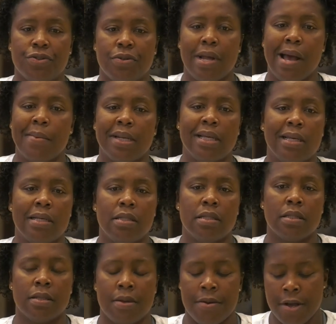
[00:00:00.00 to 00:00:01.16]
I don't have to
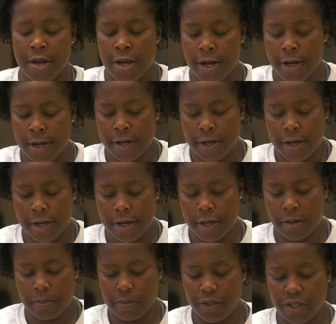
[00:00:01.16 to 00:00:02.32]
settle. I
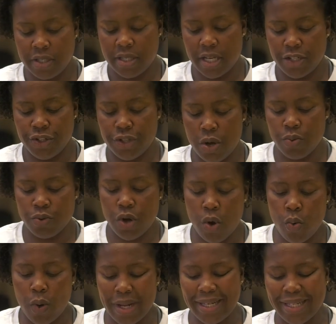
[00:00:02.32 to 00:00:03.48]
don't expect my players to
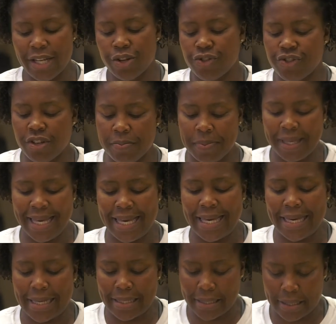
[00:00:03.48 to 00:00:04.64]
settle, and I'm going to
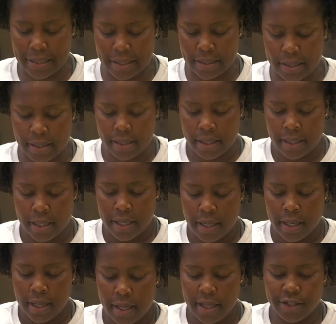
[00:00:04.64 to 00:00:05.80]
keep the bar high. I won't
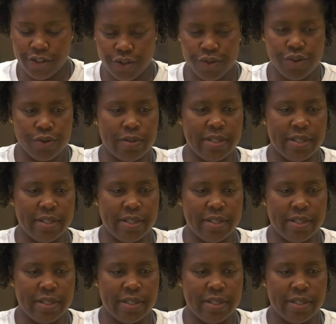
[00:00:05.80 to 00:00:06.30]
lower the bar.